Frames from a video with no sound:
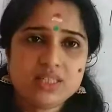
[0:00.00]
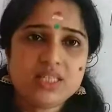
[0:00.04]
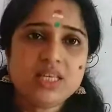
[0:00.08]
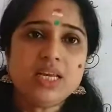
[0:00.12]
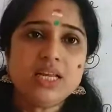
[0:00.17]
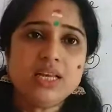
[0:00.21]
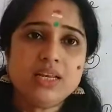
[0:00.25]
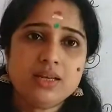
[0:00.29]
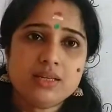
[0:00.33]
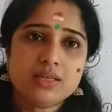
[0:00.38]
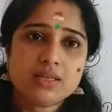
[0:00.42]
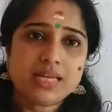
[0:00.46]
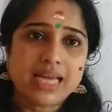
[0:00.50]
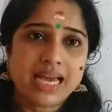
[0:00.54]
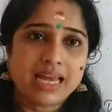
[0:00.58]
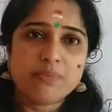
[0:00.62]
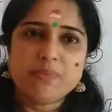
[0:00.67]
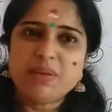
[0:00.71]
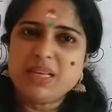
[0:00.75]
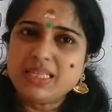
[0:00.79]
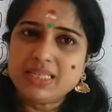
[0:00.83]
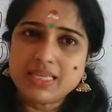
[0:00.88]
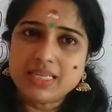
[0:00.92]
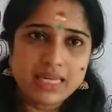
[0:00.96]
Gene
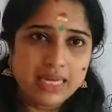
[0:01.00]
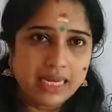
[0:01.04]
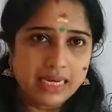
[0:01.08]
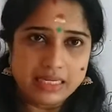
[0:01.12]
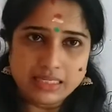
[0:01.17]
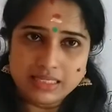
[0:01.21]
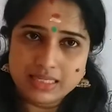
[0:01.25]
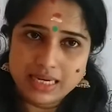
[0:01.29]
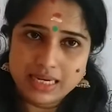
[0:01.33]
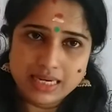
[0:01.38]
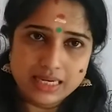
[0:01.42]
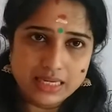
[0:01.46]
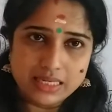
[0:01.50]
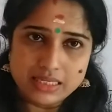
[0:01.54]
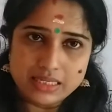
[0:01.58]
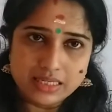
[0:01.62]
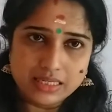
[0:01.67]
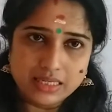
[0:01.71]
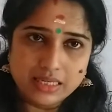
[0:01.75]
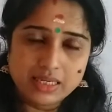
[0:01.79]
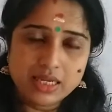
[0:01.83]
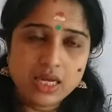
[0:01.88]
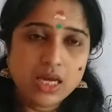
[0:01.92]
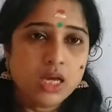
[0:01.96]
can be seen inside,
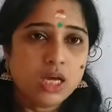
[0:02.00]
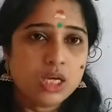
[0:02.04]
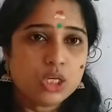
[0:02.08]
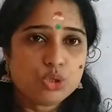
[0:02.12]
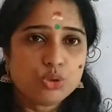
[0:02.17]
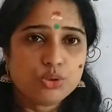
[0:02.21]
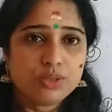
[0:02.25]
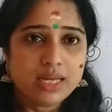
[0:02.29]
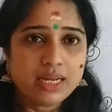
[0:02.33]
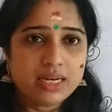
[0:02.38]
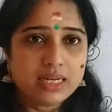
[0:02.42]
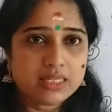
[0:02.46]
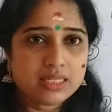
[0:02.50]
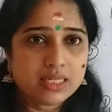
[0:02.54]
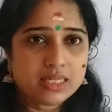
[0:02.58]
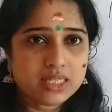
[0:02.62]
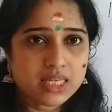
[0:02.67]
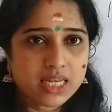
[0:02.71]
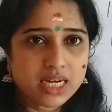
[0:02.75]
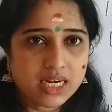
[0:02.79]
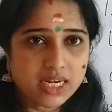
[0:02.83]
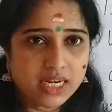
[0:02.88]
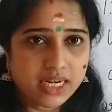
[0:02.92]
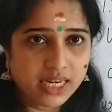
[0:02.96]
isn't it? So that is the
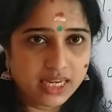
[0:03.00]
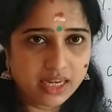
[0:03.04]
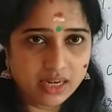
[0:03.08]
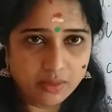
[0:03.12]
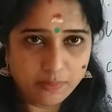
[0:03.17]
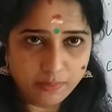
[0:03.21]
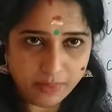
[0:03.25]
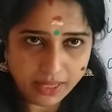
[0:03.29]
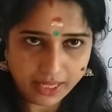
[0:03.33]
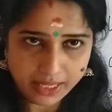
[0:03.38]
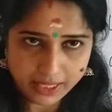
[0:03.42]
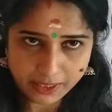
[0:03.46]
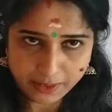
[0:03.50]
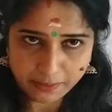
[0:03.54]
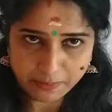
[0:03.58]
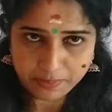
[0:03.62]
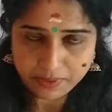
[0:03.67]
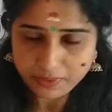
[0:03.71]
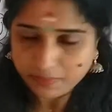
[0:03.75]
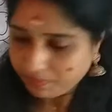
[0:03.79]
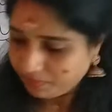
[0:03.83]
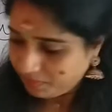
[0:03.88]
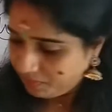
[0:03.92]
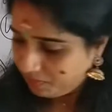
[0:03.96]
genetical
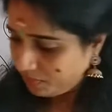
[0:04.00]
makeup.